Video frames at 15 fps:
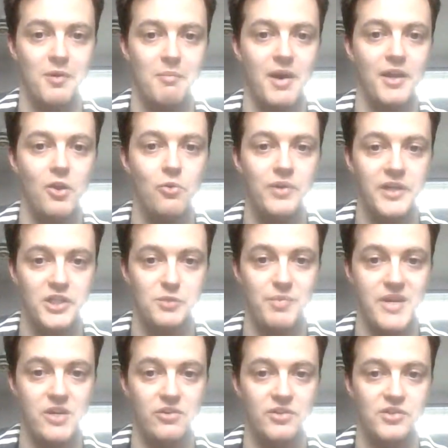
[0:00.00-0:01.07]
about my own
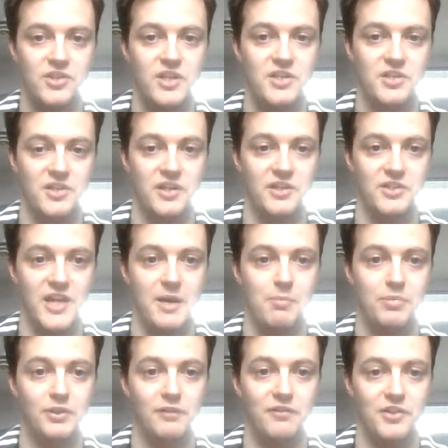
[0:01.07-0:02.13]
experiences as an
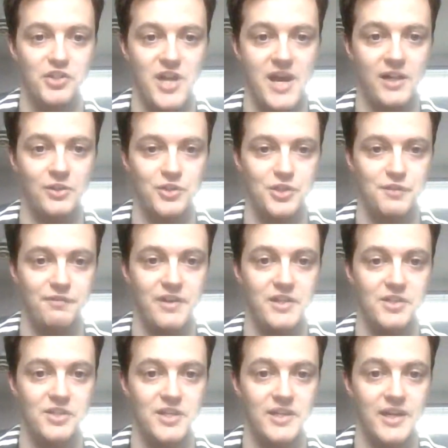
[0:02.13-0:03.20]
example of the challenges
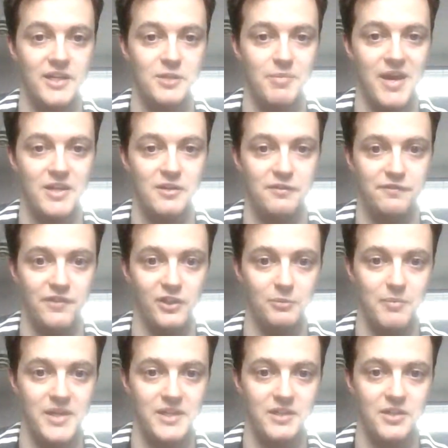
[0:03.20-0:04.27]
facing independent
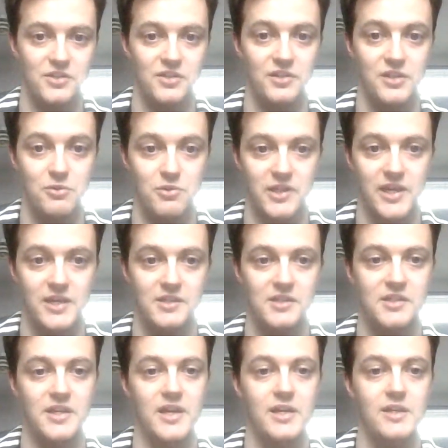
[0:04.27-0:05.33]
filmmakers in the UK
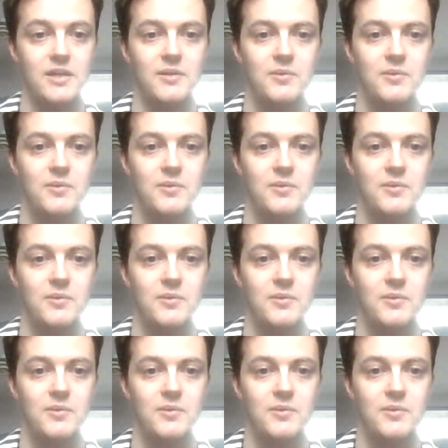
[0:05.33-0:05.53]
today.